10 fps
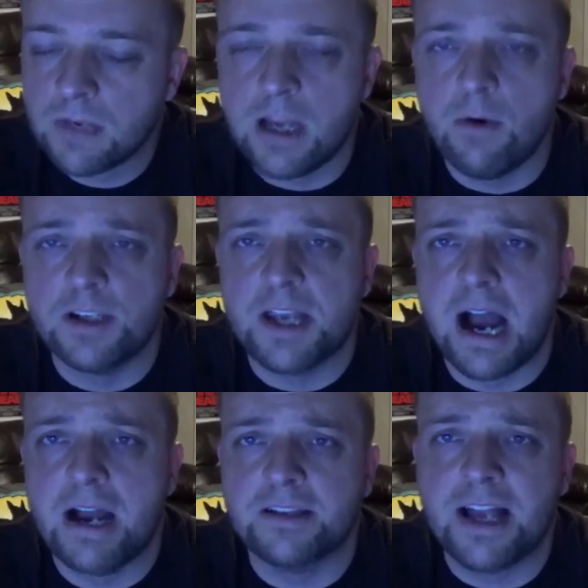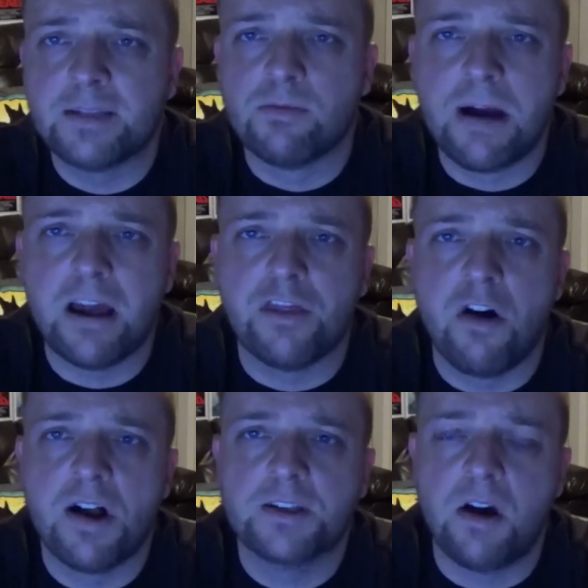Anyways, guys, that's my
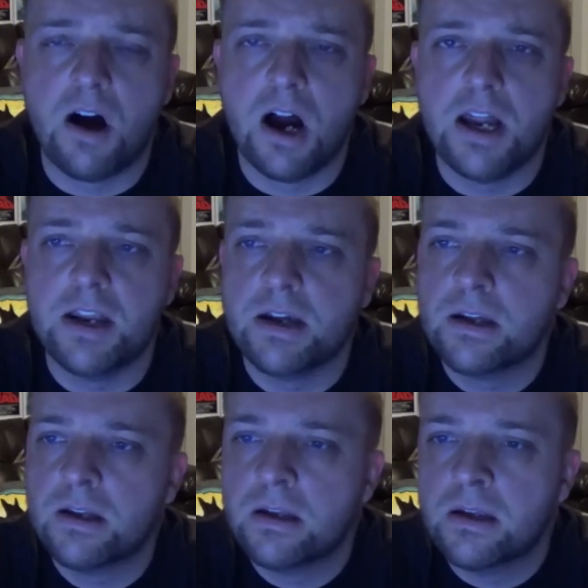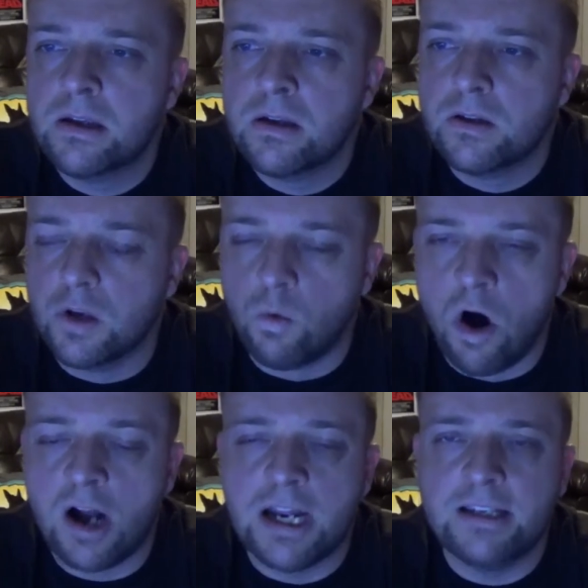thoughts on The
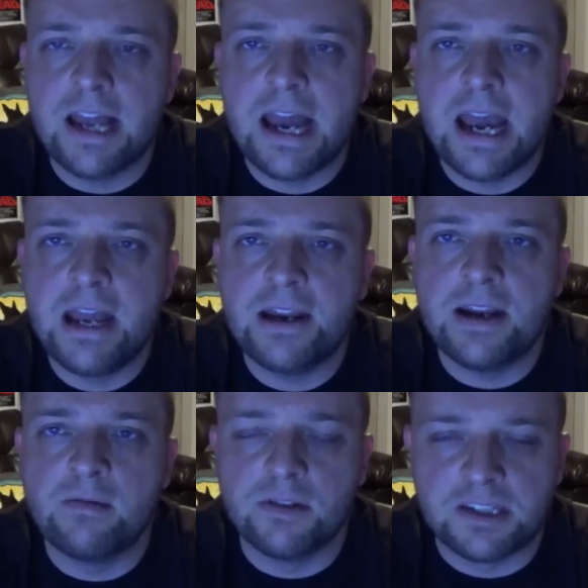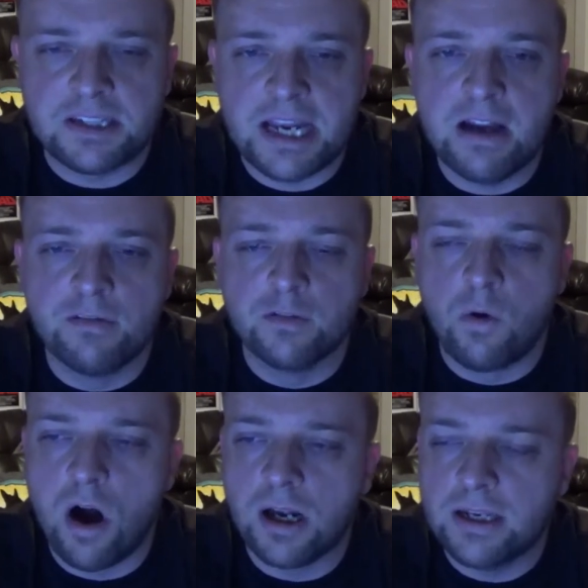Walking Dead and the state of The
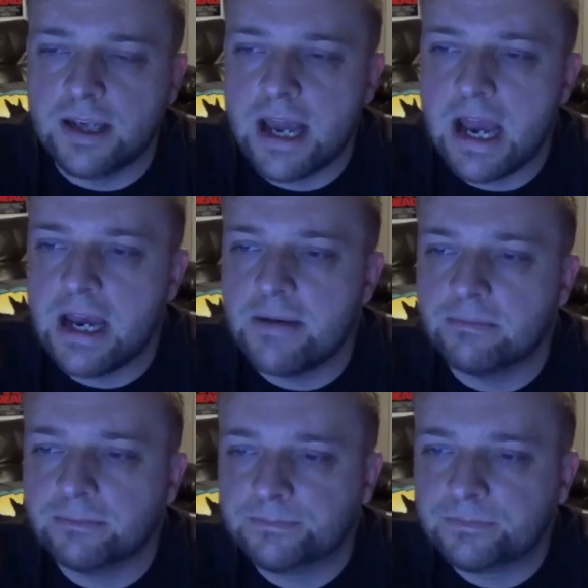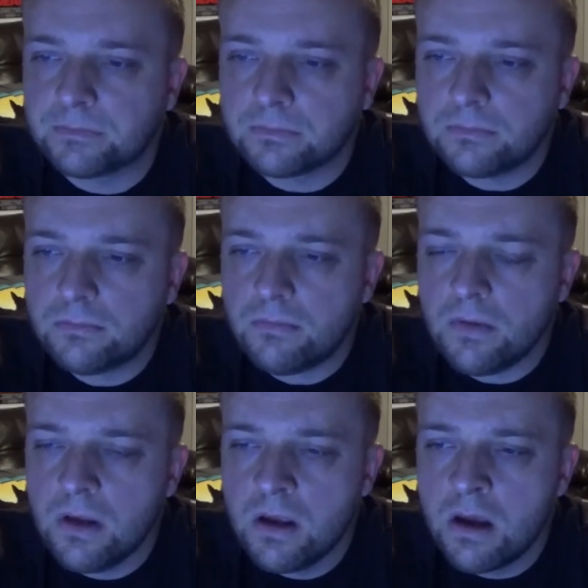Walking Dead.
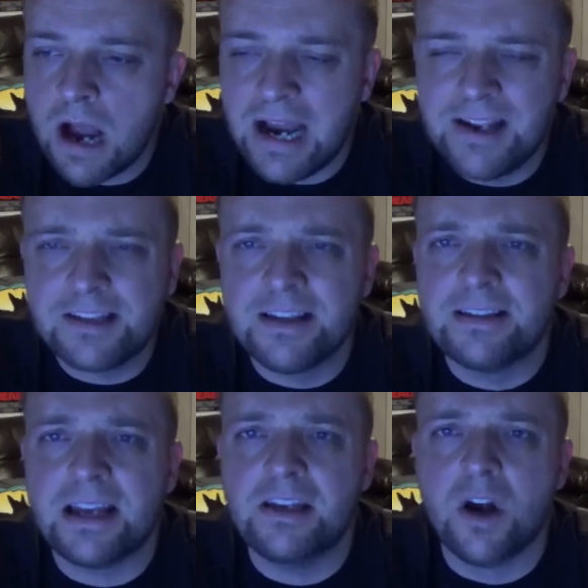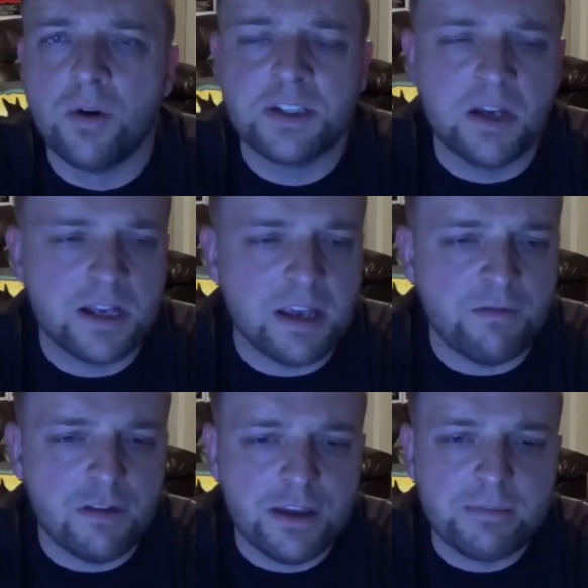I just think that, you know, it's
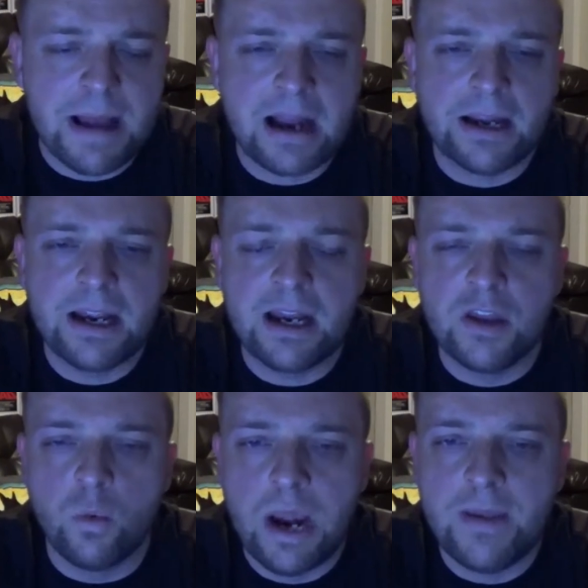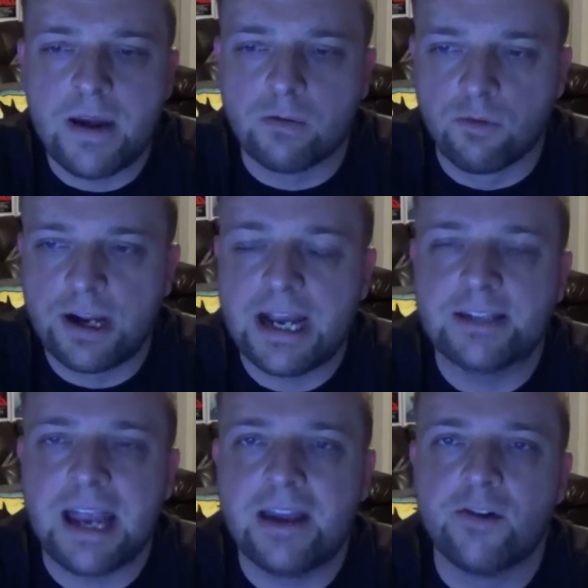if you think back at it and the way that Rick
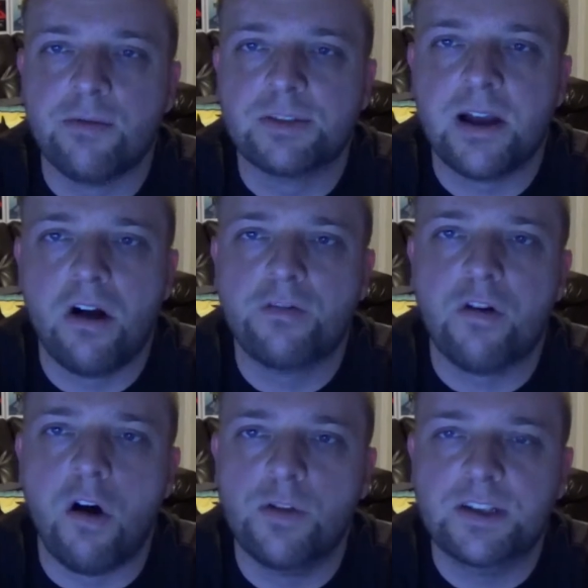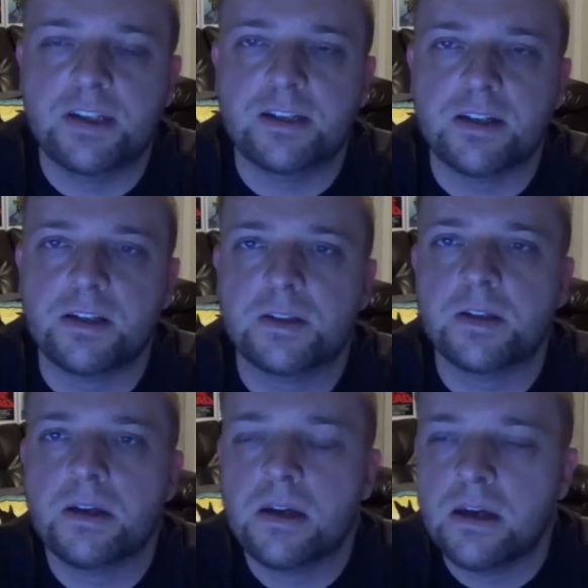has handled himself all these seasons,